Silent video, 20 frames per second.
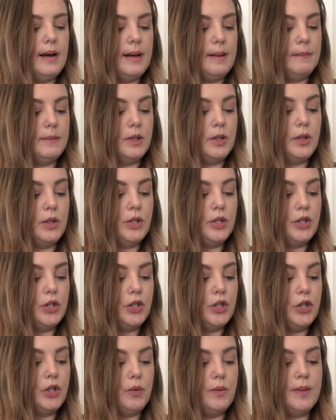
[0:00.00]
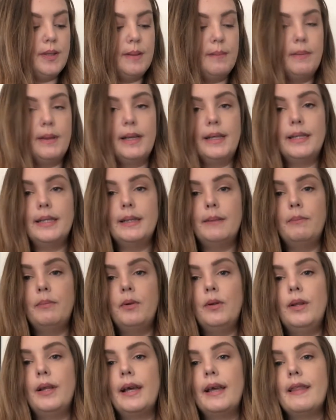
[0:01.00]
So you could just do something
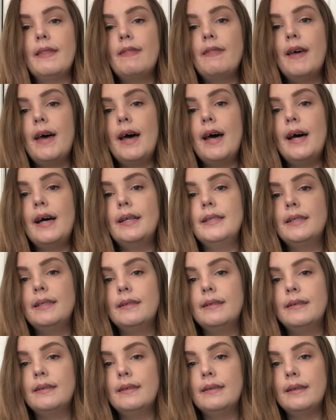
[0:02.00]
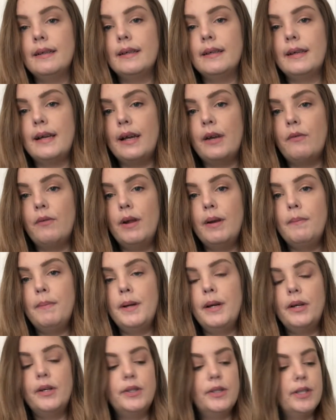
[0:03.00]
simple like that, 9 red
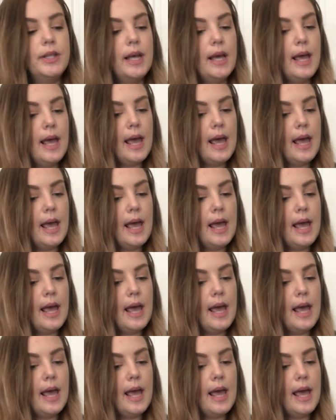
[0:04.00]
bears.